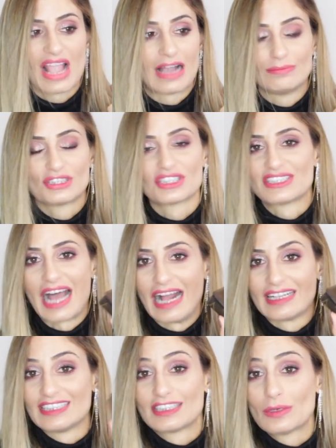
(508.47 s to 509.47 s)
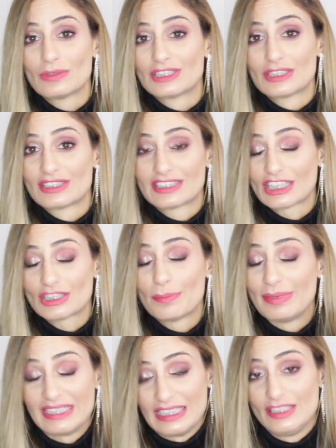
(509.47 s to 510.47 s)
I'm so sad. So it's such a
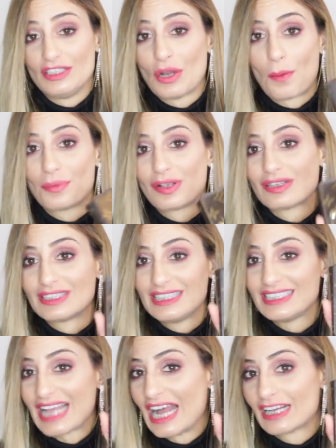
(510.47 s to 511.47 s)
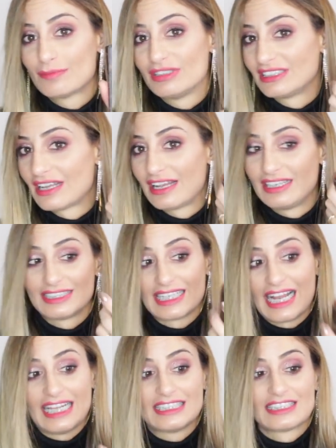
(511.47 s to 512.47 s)
pity, you know, because this item is a, it's a
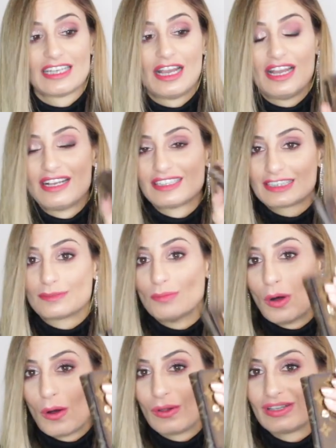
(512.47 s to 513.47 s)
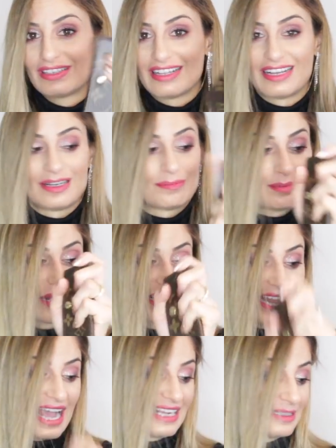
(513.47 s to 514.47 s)
nice small um,
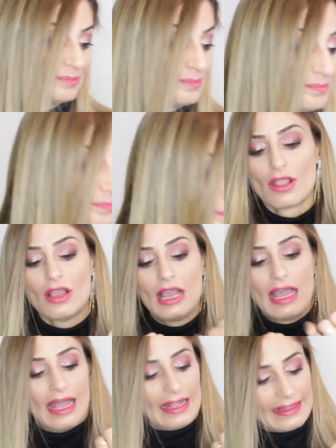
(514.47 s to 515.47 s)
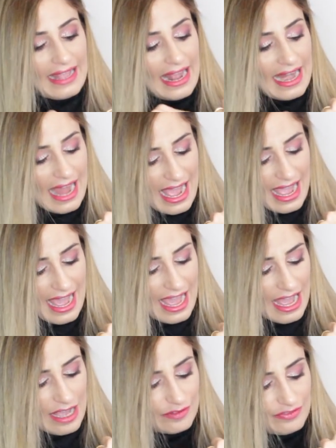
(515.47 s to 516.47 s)
pocket item. And then I
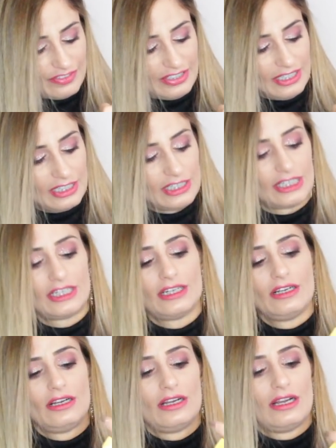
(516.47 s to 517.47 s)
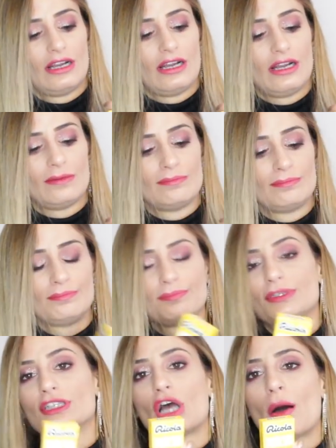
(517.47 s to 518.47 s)
have here um,
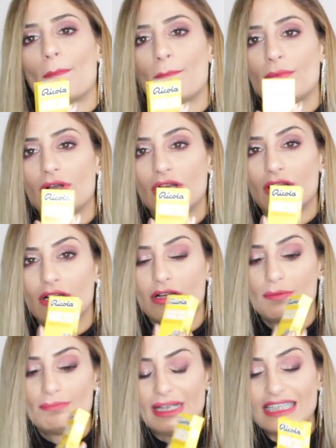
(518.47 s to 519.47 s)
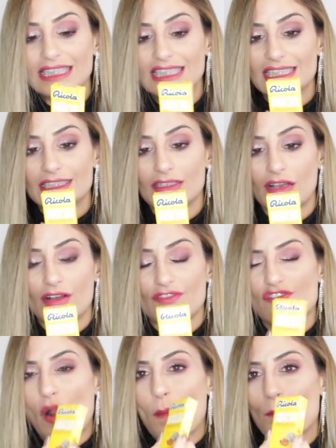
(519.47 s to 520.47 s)
some uh, mints
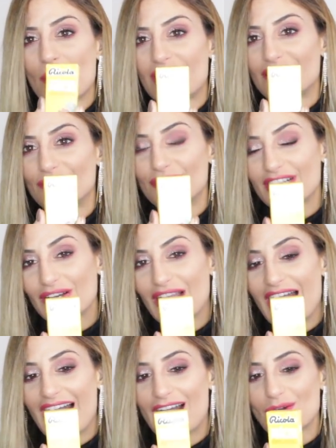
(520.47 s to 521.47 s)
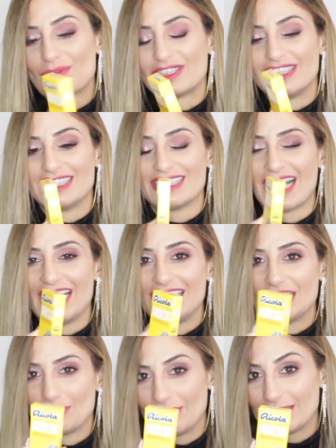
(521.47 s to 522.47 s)
from Ricola, which is a
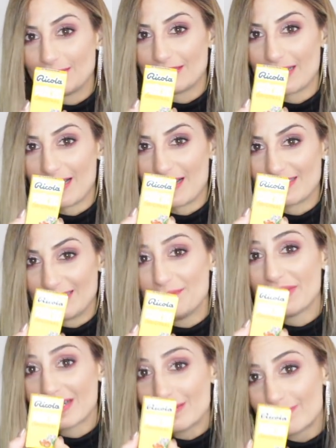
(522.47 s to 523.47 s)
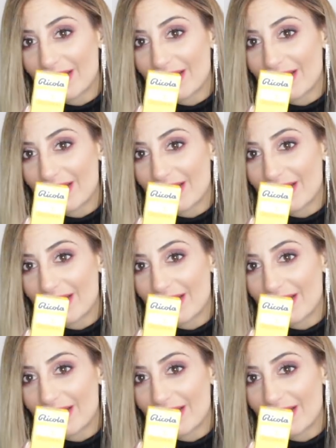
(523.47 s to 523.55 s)
Swiss uh, typical